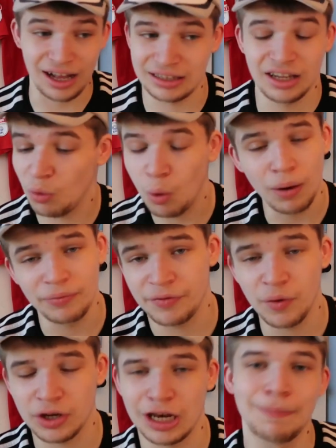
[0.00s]
I don't know what I'm
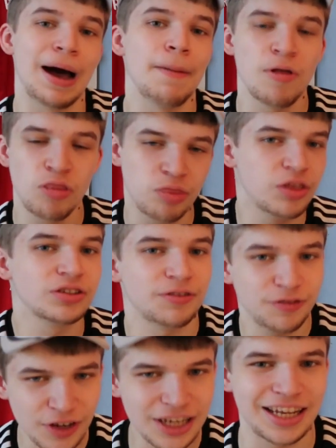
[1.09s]
talking about, but there's a
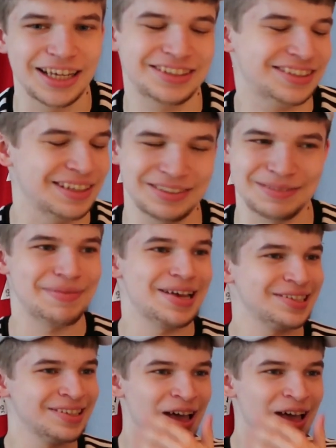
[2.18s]
phoenix. That's a mess.